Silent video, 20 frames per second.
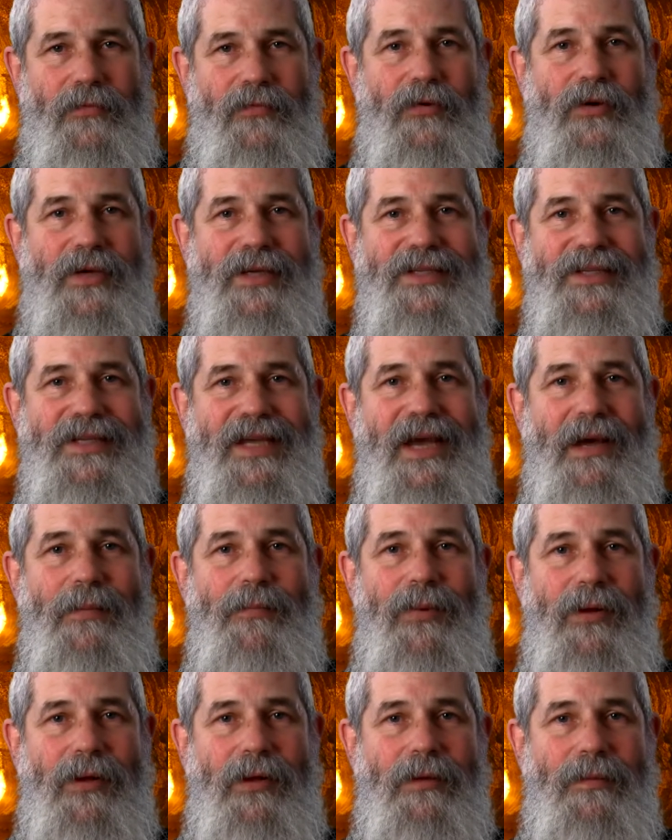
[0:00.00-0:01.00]
For
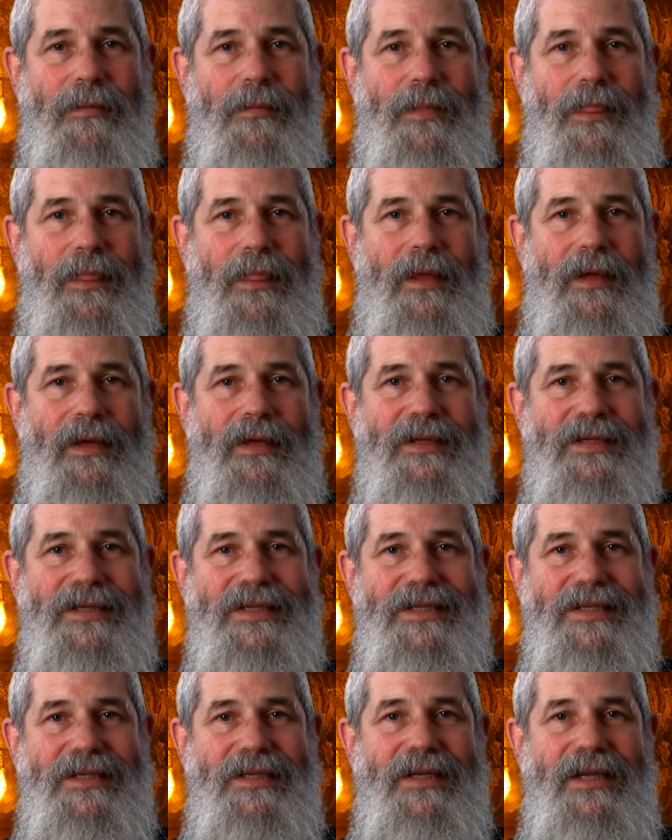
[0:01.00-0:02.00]
example,
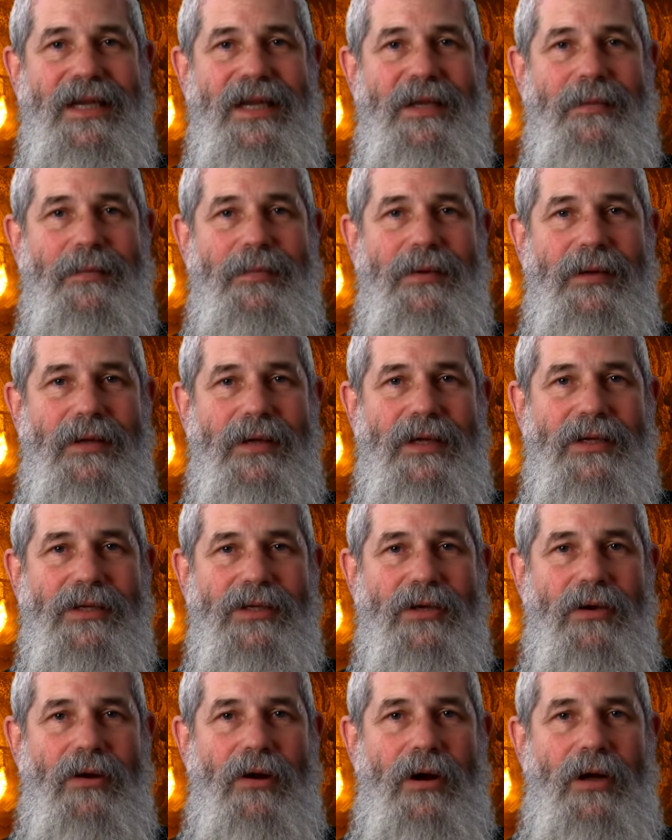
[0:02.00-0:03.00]
sleep
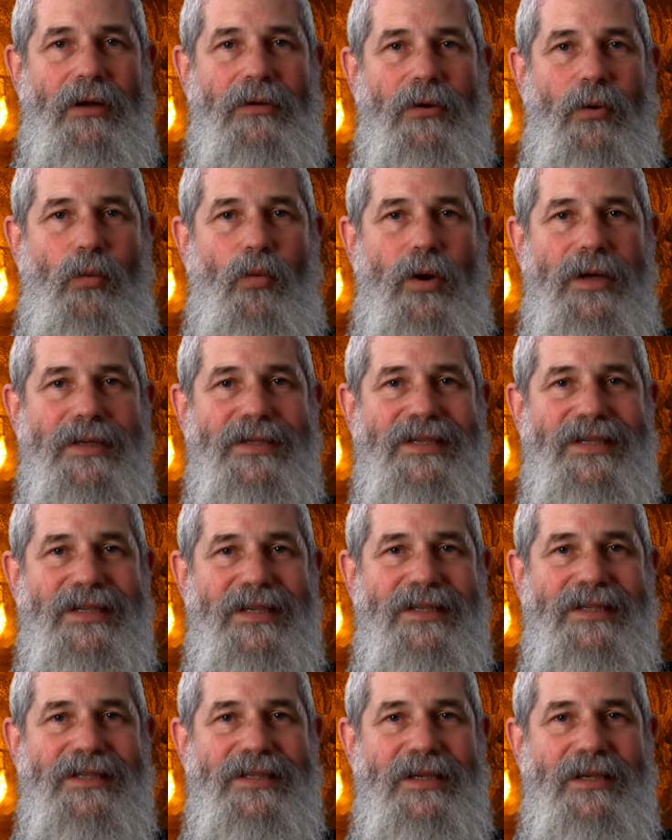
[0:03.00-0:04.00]
is called
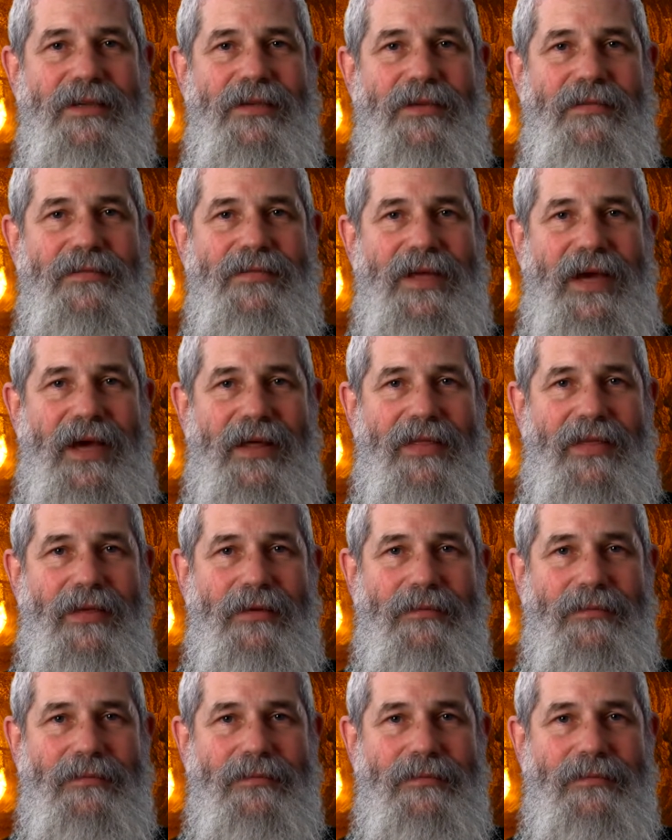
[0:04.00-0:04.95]
1/60th of death.